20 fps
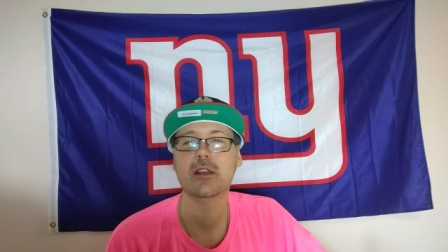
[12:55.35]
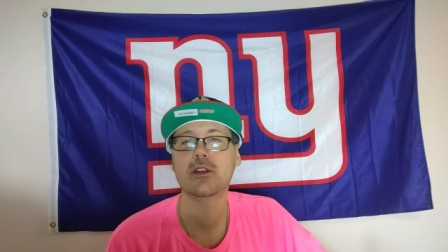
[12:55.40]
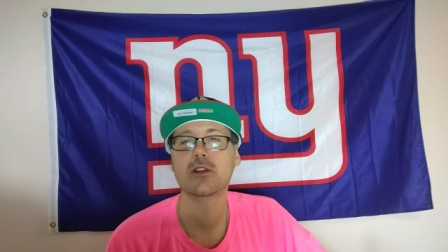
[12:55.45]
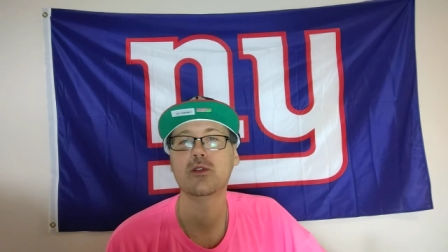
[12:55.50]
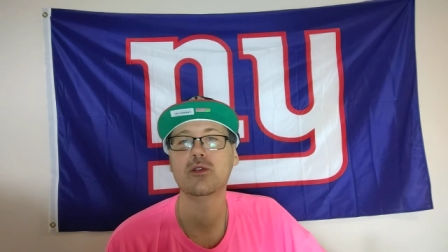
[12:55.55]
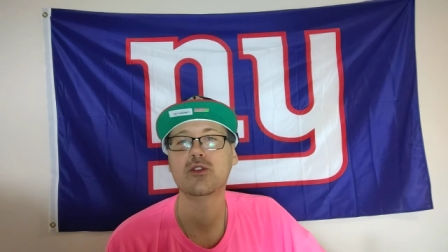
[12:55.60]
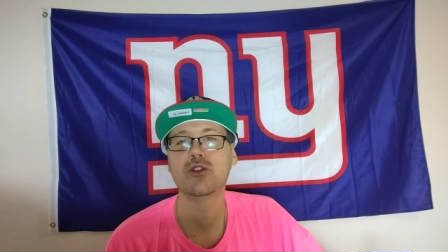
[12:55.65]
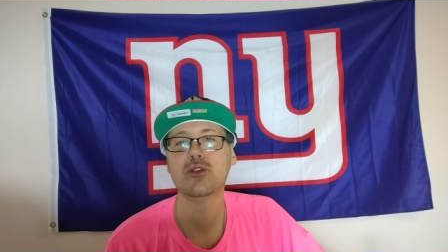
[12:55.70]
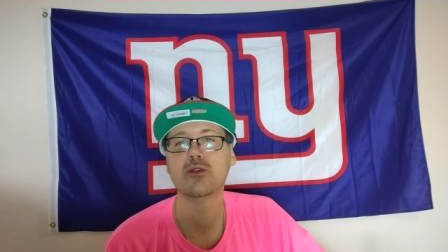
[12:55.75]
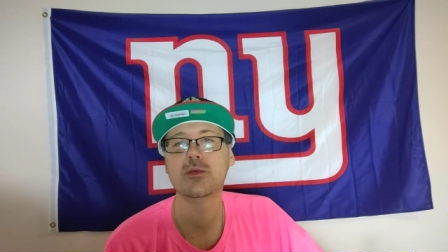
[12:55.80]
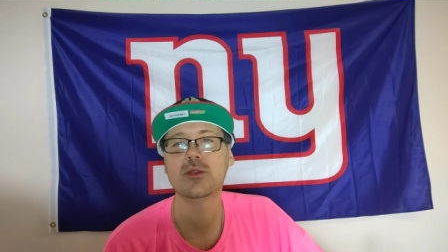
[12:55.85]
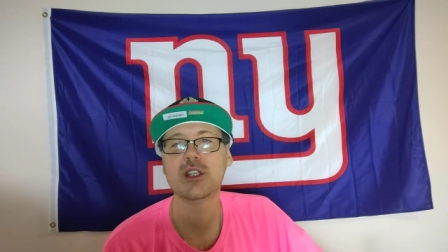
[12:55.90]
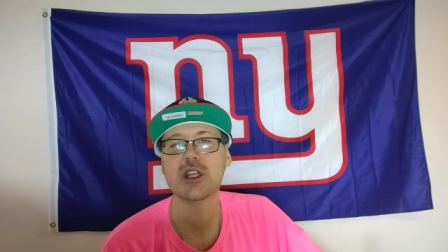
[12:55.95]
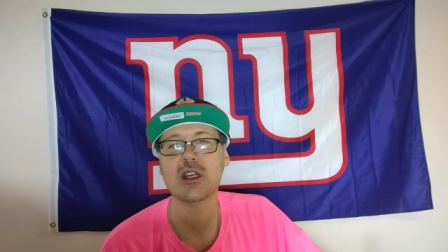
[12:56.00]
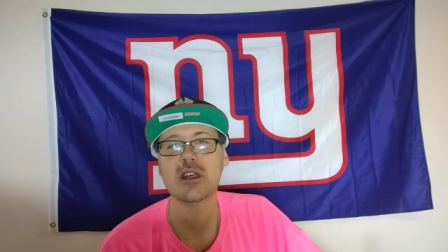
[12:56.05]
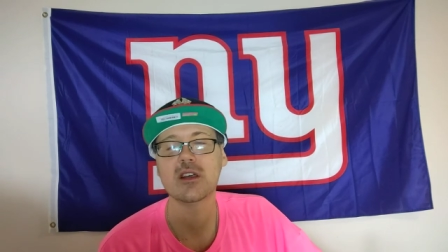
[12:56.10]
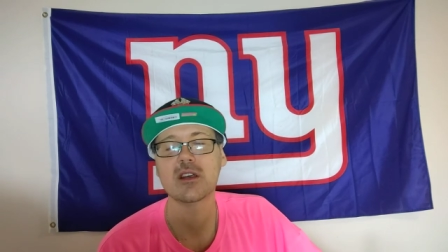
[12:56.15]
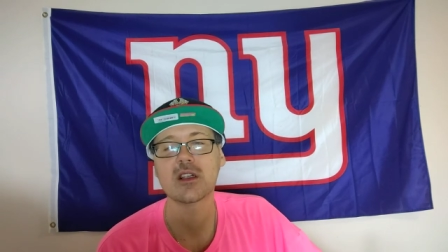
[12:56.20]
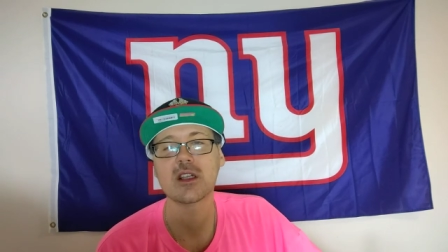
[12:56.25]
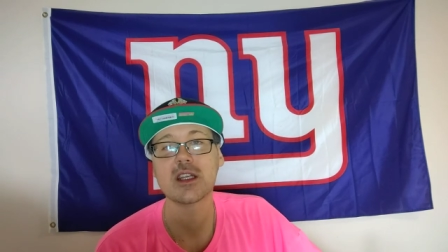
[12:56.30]
YouTube
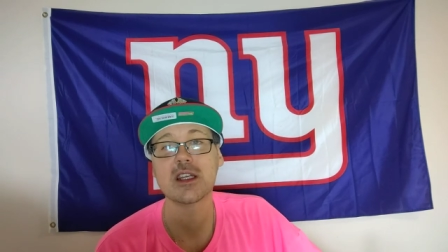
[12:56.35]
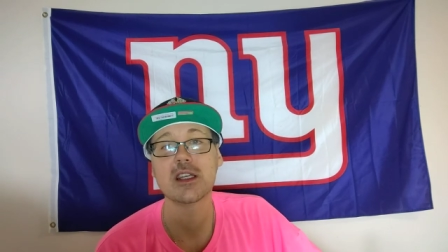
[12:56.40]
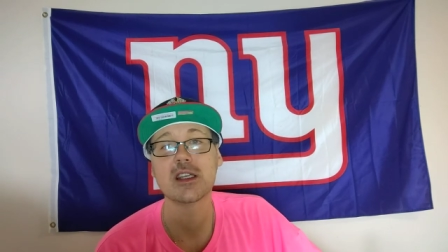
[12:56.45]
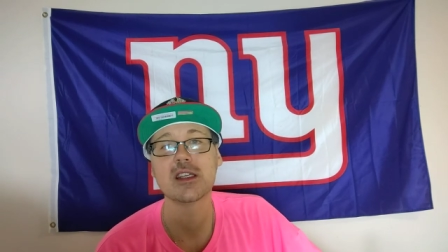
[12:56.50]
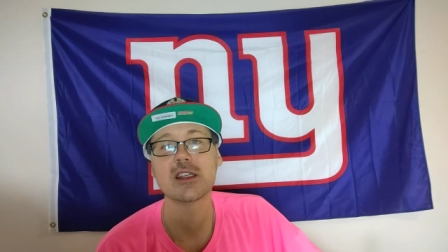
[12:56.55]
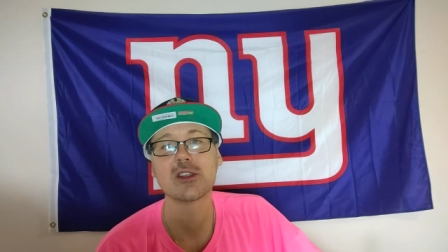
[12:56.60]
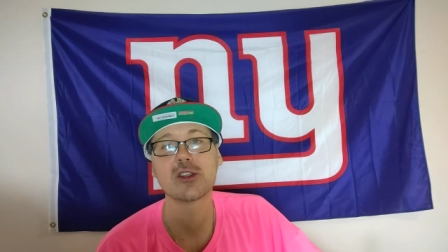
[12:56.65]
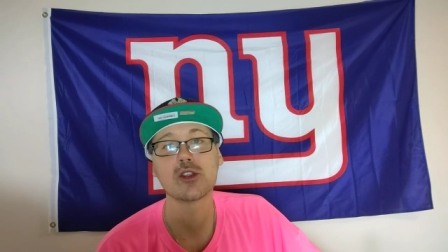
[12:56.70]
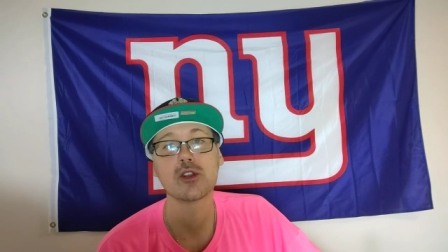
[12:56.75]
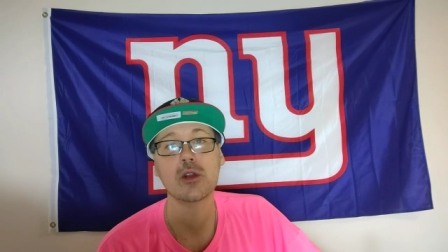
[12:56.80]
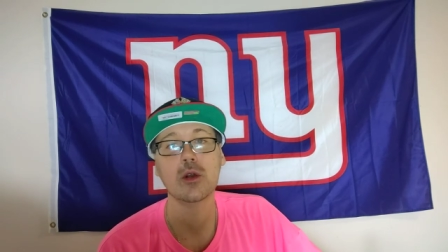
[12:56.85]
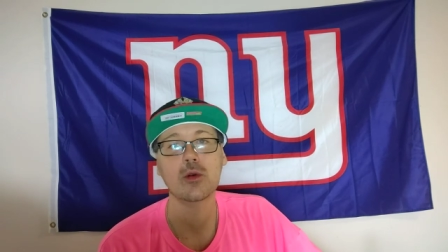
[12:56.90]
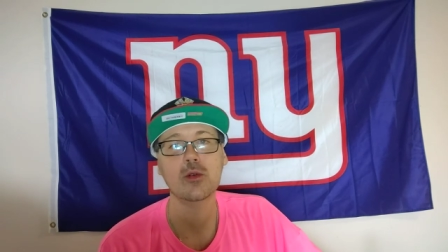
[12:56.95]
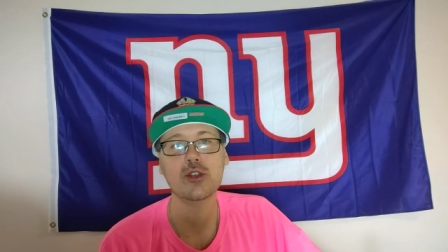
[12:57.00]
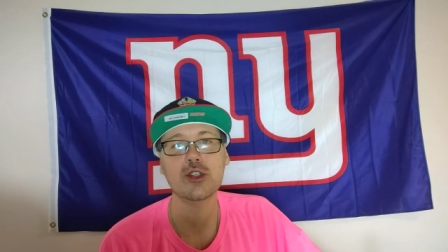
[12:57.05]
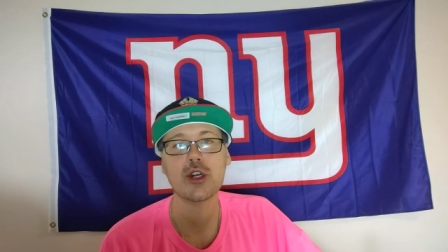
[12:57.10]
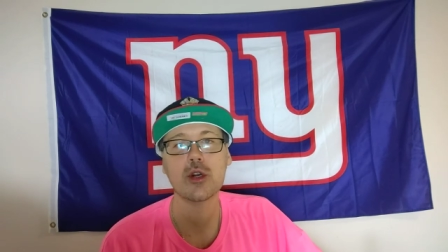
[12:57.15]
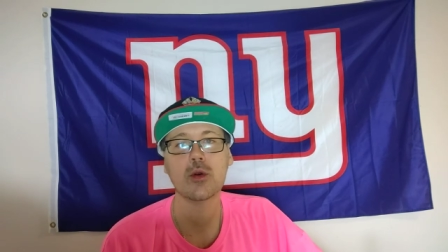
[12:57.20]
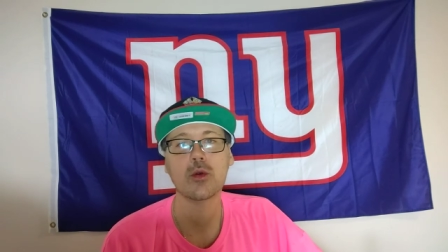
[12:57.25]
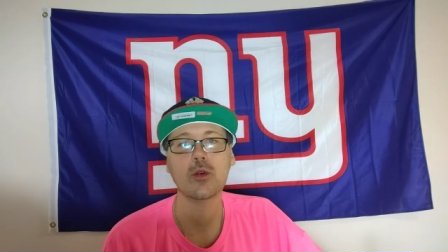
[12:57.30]
jail is no
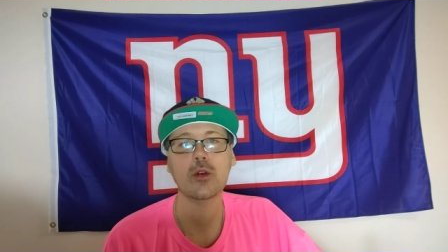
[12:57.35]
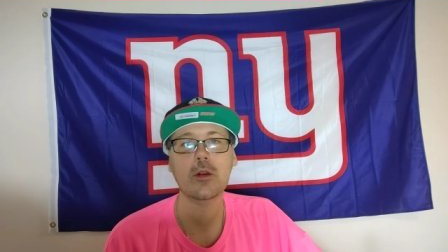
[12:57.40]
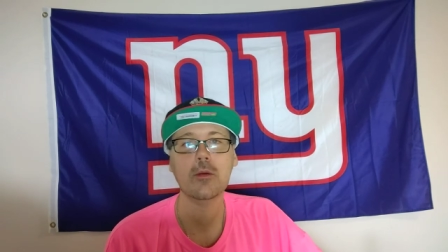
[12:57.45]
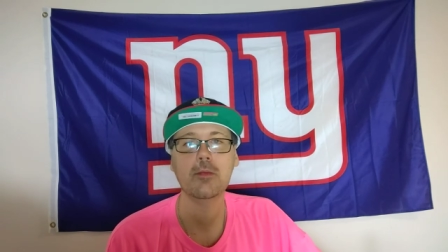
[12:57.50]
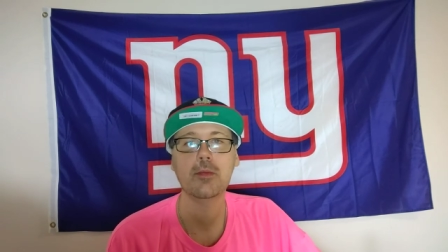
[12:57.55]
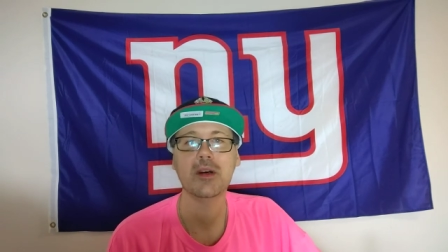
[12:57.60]
joke.